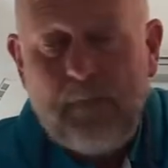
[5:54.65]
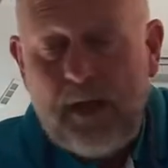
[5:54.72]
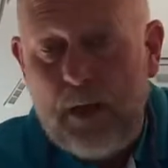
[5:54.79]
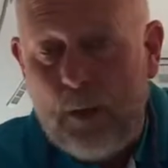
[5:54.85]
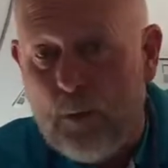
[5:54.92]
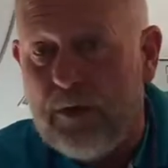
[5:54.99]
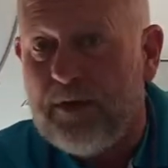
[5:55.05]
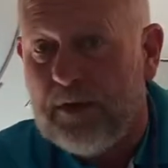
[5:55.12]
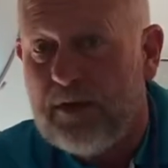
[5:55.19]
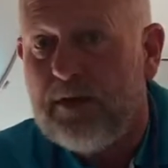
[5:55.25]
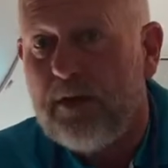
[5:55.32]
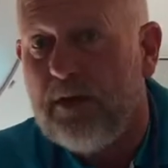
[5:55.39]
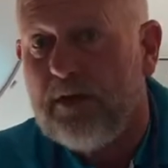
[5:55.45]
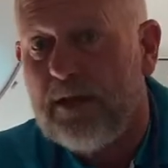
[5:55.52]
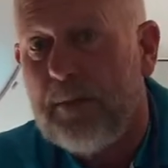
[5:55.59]
with
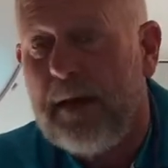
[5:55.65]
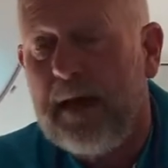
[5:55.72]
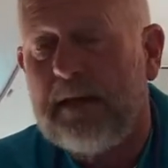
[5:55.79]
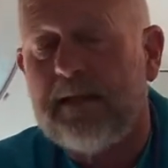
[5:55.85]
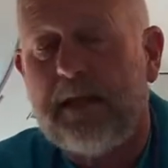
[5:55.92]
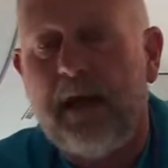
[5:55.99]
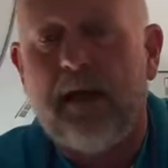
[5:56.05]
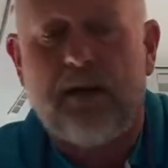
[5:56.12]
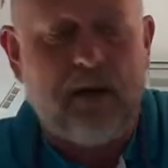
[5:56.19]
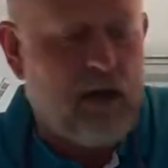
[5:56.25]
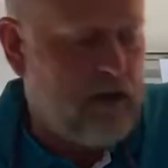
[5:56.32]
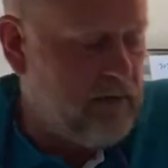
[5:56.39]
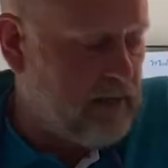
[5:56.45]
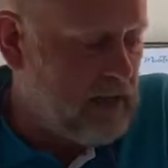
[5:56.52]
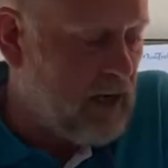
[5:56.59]
concerns about
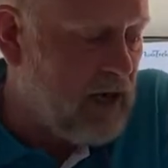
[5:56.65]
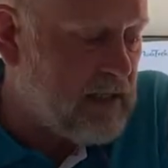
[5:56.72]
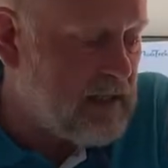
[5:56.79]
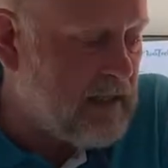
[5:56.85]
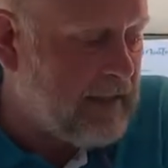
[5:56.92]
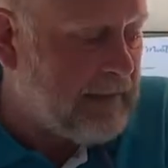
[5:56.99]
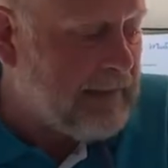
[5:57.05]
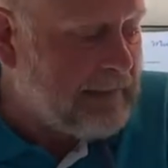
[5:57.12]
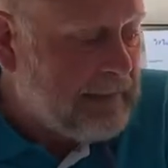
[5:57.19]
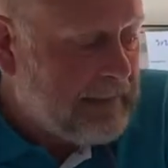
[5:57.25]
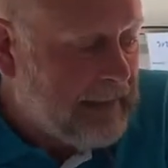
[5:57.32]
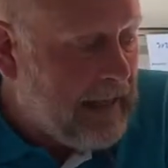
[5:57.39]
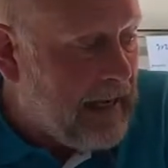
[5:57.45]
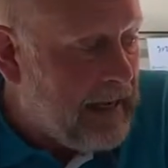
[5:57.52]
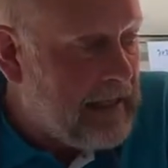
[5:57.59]
COVID-19.
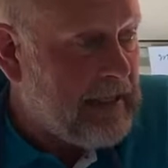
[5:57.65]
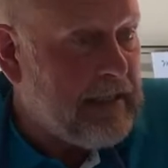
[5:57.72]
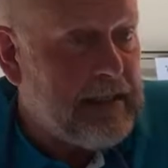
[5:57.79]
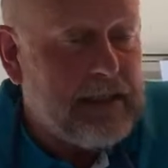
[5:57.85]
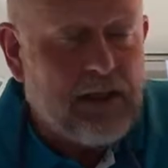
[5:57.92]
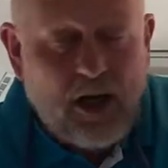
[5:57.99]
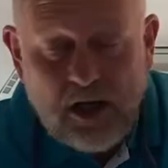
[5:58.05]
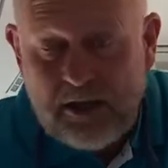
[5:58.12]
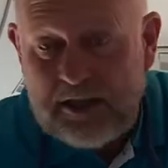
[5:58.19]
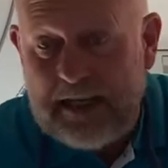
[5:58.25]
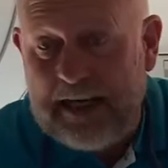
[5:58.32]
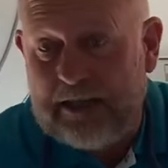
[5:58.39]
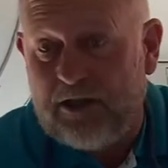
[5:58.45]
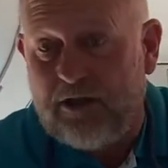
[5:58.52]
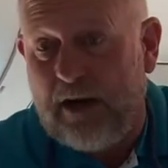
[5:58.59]

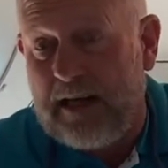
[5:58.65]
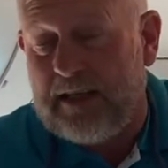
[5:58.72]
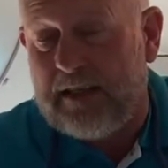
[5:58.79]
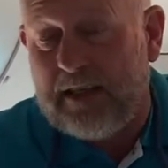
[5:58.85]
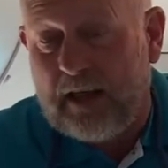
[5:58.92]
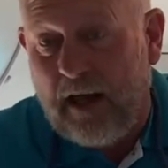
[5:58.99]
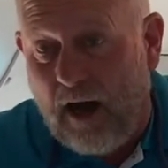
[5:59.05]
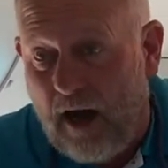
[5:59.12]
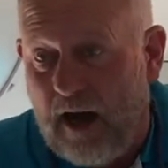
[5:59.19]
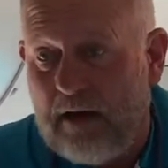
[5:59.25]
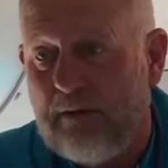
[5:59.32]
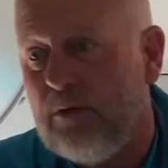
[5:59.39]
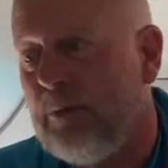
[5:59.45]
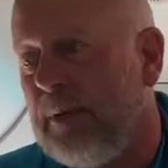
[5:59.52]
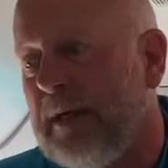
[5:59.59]
Contact tracing. I will be